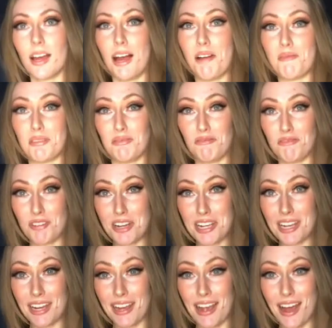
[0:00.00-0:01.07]
I was
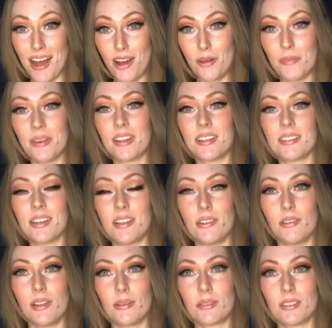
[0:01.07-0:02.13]
freaking out because I knew
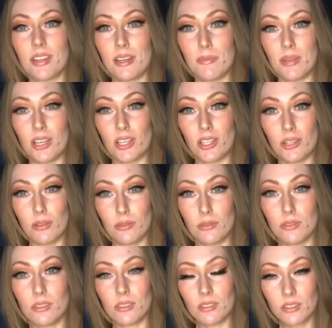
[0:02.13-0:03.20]
that was going to be a
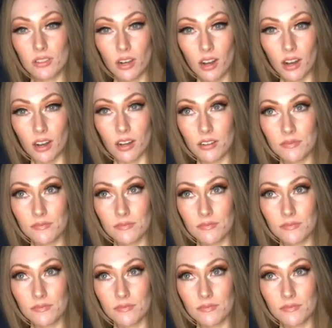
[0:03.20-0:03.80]
huge scar.